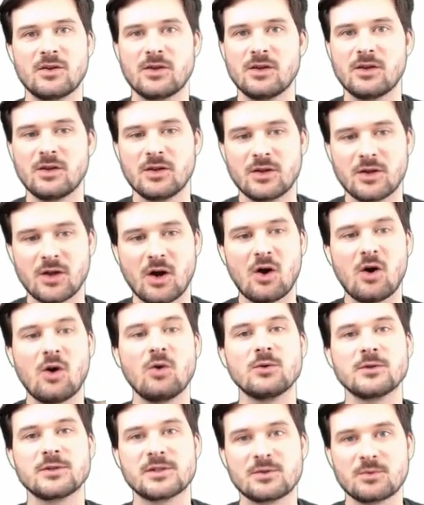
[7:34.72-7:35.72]
the whole
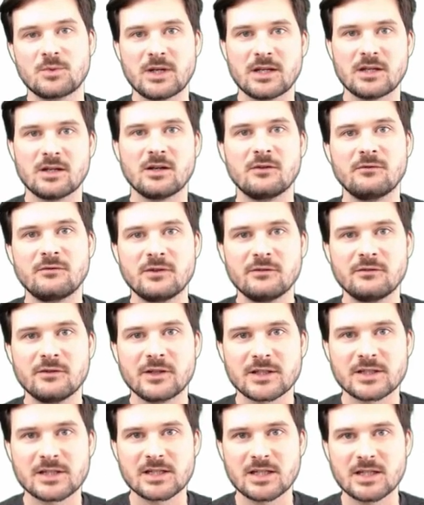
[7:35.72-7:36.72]
suite of
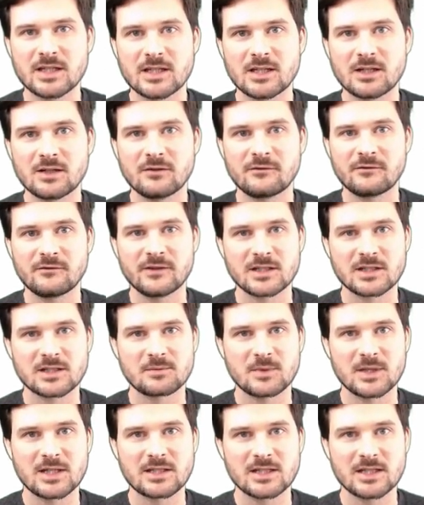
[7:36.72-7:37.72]
diversity of fish
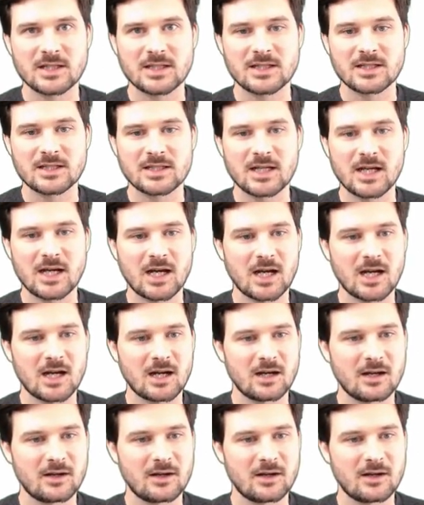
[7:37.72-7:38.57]
species uh,